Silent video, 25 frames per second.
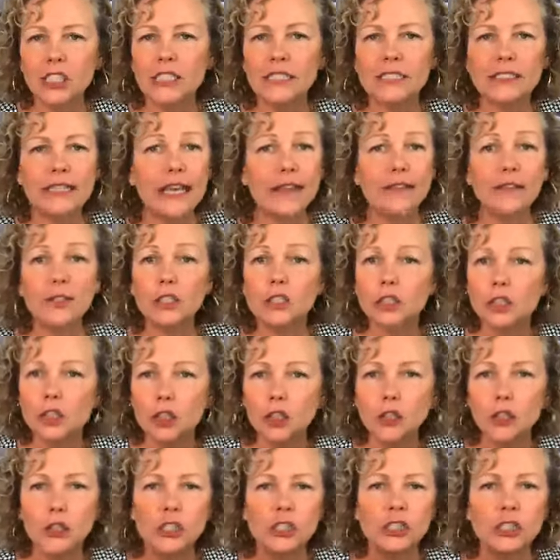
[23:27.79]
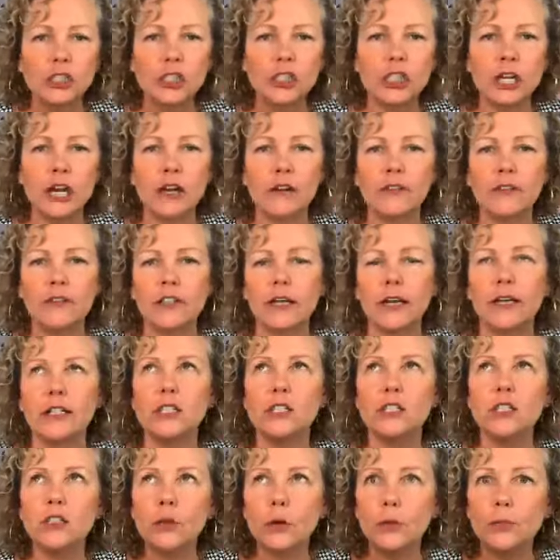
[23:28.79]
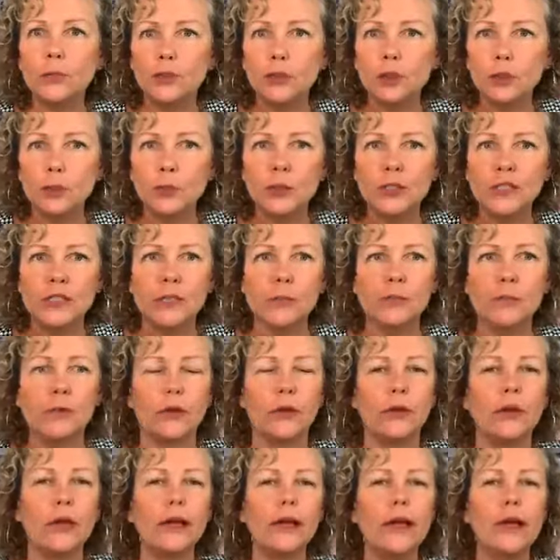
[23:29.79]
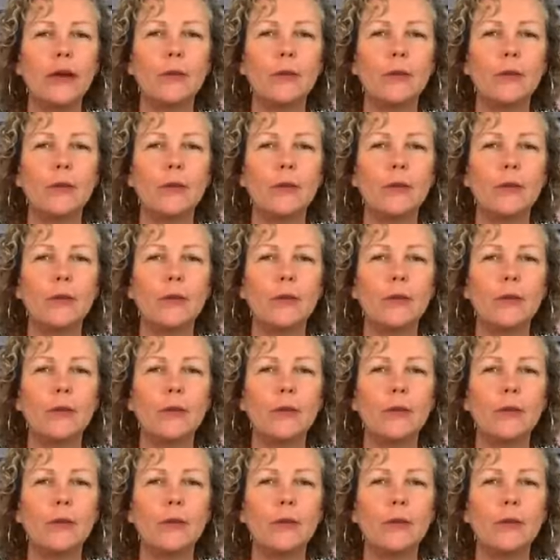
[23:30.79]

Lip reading: Just get the sugar and starch out of your diet. So super simple.